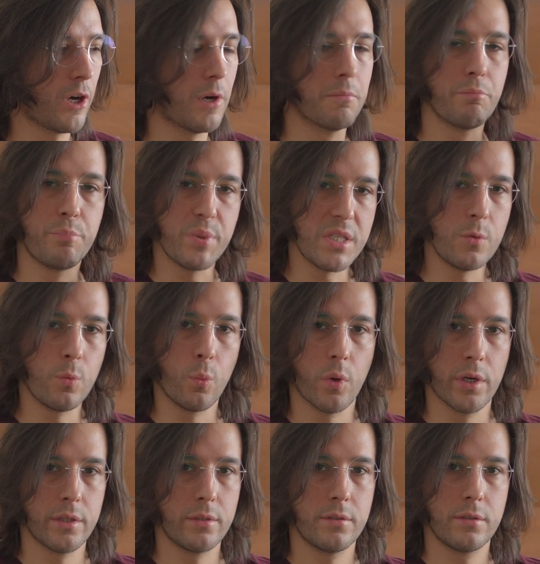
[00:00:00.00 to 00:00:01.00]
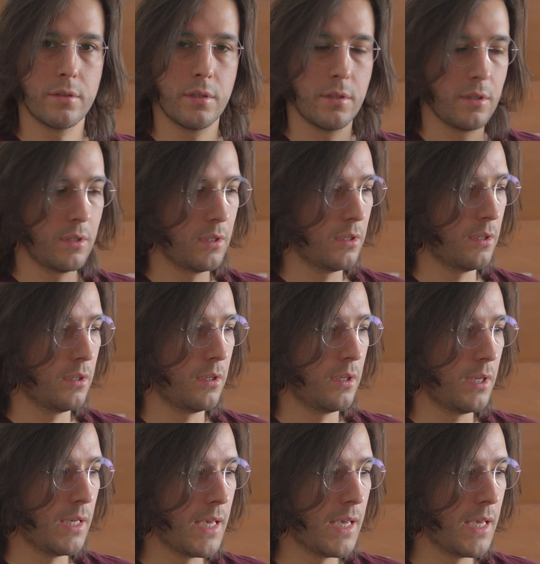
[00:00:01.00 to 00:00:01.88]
on beat 1,